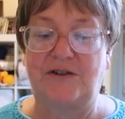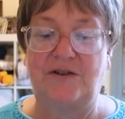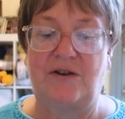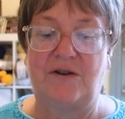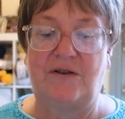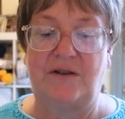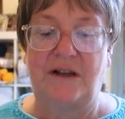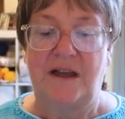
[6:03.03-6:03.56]

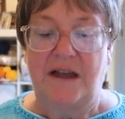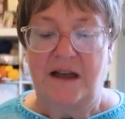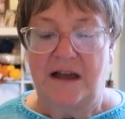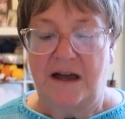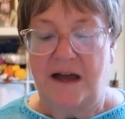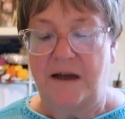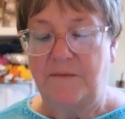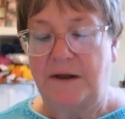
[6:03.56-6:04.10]
shawl.
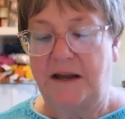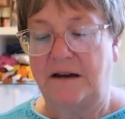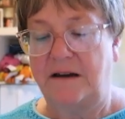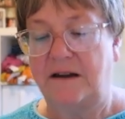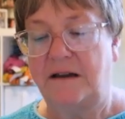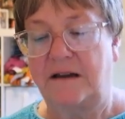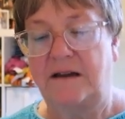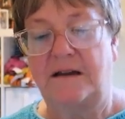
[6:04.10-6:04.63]
I
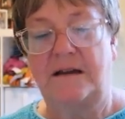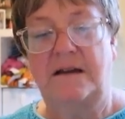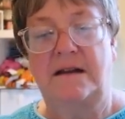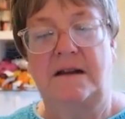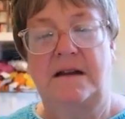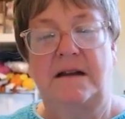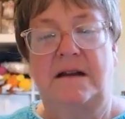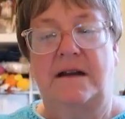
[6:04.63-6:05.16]
mean,
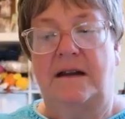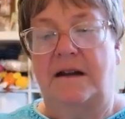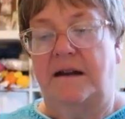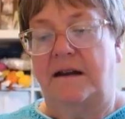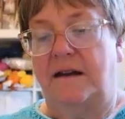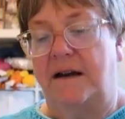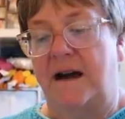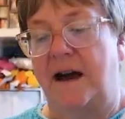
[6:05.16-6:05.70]

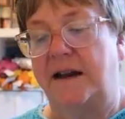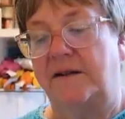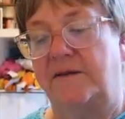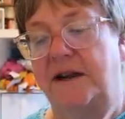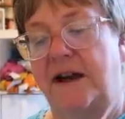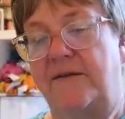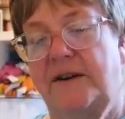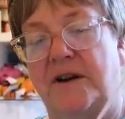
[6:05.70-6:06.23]
I
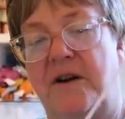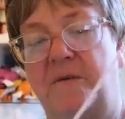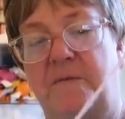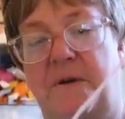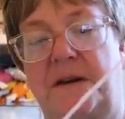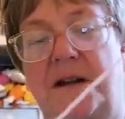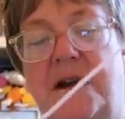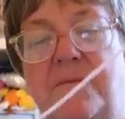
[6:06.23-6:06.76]
don't have it
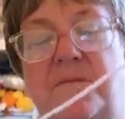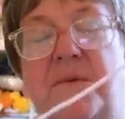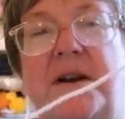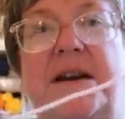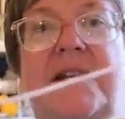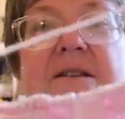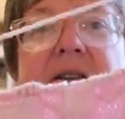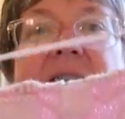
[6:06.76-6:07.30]
opened up
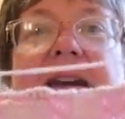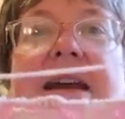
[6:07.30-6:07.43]
right now. I